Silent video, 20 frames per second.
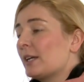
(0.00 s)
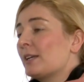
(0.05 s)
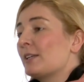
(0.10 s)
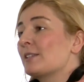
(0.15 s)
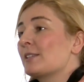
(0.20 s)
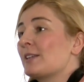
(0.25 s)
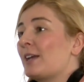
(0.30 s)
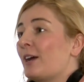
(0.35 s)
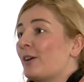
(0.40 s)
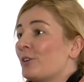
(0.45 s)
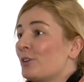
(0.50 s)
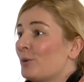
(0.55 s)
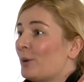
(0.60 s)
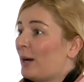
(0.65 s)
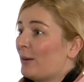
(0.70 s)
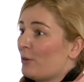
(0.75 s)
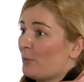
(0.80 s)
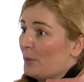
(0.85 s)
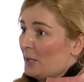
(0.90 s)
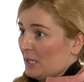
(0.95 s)
is now you
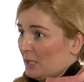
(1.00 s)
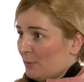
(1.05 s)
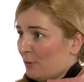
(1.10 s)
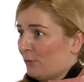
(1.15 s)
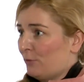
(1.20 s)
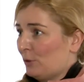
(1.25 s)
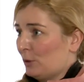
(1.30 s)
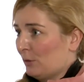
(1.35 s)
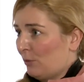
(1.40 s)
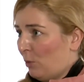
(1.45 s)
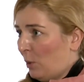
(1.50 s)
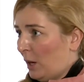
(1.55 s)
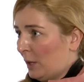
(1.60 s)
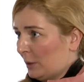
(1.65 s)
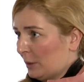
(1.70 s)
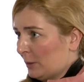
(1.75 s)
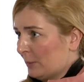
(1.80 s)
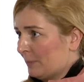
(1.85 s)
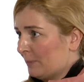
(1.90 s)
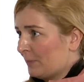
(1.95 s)
have a basement full of
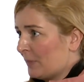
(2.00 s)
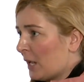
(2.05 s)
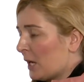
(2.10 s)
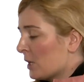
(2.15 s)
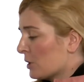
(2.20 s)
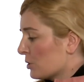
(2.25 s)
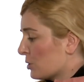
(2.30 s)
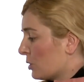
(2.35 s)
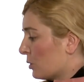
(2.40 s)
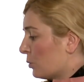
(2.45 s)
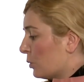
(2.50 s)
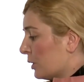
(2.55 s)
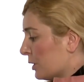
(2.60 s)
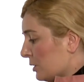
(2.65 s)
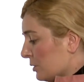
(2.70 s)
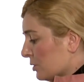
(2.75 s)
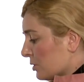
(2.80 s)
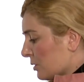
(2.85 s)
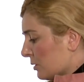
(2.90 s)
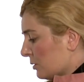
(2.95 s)
water. So what
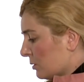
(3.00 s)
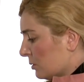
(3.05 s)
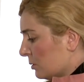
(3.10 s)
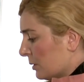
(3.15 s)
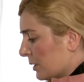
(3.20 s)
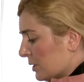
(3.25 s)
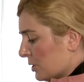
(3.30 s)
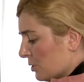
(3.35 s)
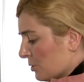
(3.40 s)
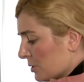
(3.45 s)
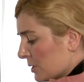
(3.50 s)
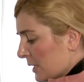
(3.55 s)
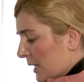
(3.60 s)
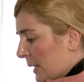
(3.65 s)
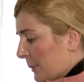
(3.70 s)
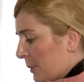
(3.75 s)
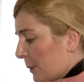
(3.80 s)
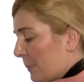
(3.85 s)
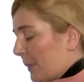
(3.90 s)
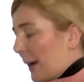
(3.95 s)
you do is you set up a